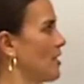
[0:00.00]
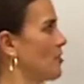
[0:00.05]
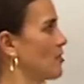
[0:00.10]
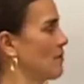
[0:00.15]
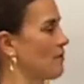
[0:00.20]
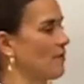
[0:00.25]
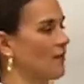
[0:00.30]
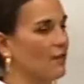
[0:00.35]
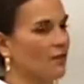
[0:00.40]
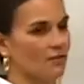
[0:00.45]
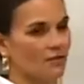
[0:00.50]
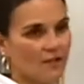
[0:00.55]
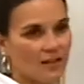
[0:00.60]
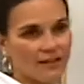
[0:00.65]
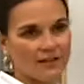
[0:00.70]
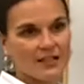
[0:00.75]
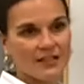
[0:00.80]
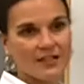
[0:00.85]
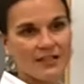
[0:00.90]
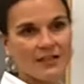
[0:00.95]
touch your fingers
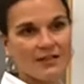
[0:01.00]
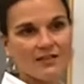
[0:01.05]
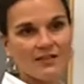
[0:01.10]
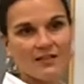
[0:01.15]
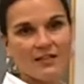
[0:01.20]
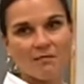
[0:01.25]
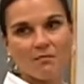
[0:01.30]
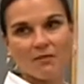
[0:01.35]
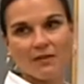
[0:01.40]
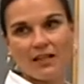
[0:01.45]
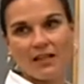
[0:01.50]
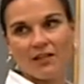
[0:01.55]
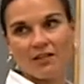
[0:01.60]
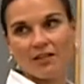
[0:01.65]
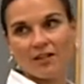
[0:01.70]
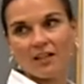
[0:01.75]
on the TLC plate,